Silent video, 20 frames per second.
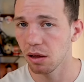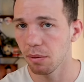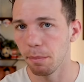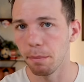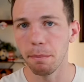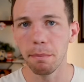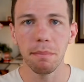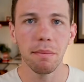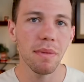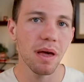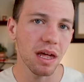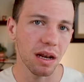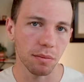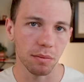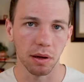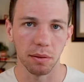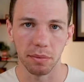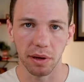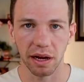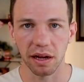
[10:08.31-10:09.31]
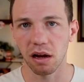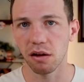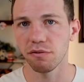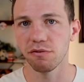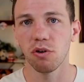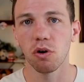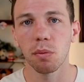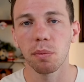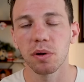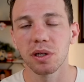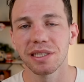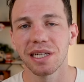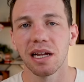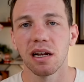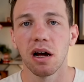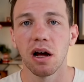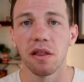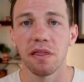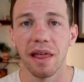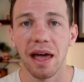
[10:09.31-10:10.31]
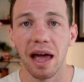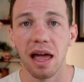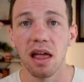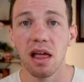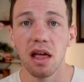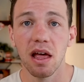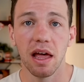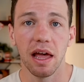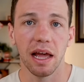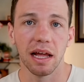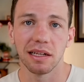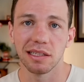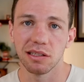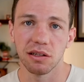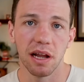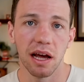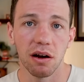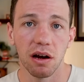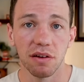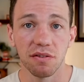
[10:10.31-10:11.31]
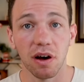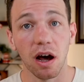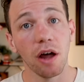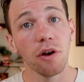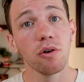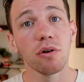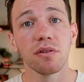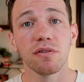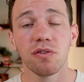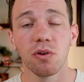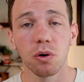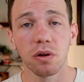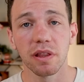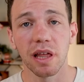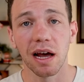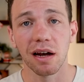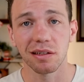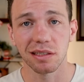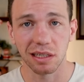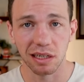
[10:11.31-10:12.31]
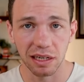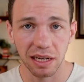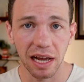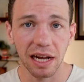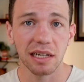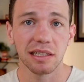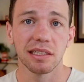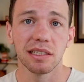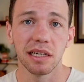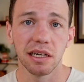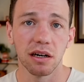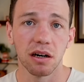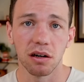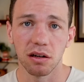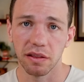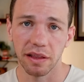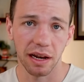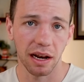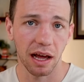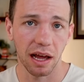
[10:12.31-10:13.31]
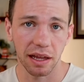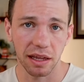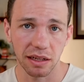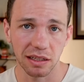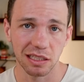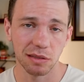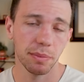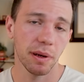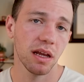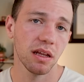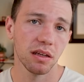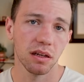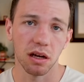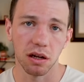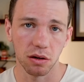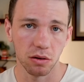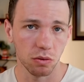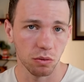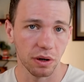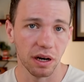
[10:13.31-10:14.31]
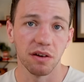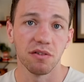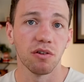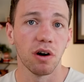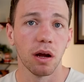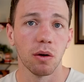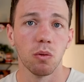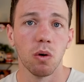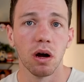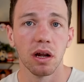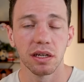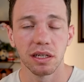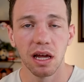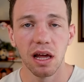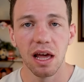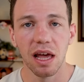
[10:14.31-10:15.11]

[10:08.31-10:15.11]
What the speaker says: minimum, I got 4% on that. And so now I have 104,000 next year that I can spend on whatever I want.